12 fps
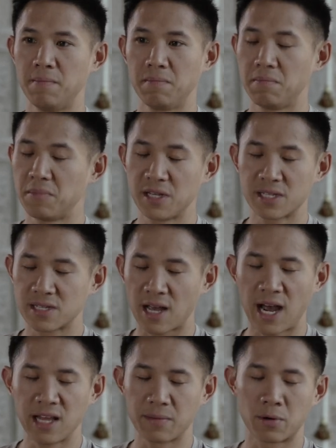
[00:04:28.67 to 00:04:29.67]
This is a
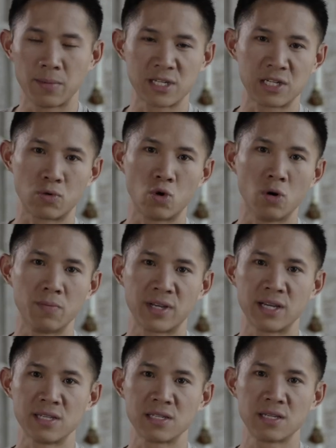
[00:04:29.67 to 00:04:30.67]
highly permissioned role
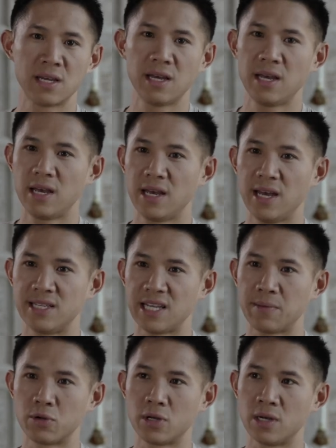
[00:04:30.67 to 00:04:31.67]
because it's
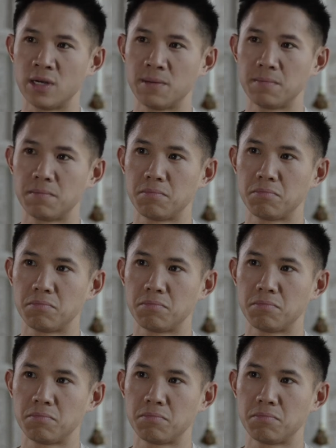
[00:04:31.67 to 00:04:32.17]
able to